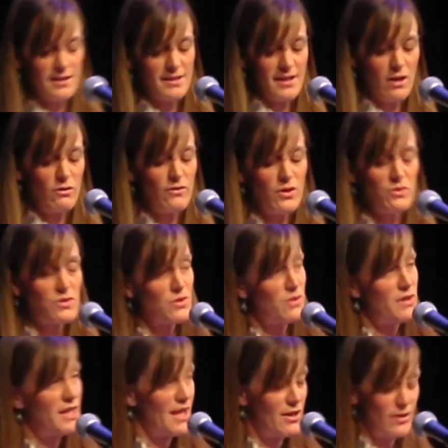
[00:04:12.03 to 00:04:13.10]
cell phones, or
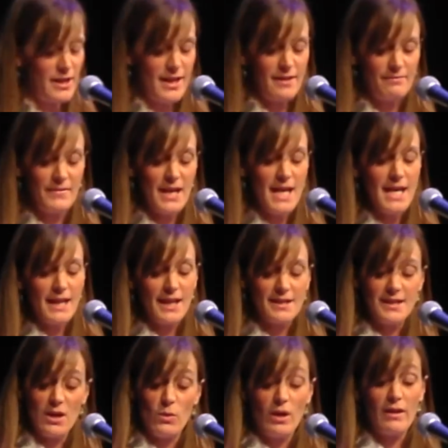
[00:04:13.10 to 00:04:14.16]
the internet,
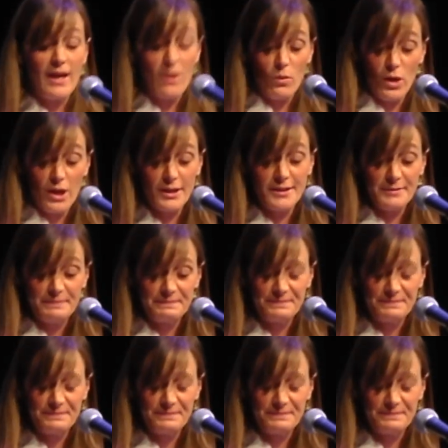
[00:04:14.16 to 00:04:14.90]
guess how well that worked?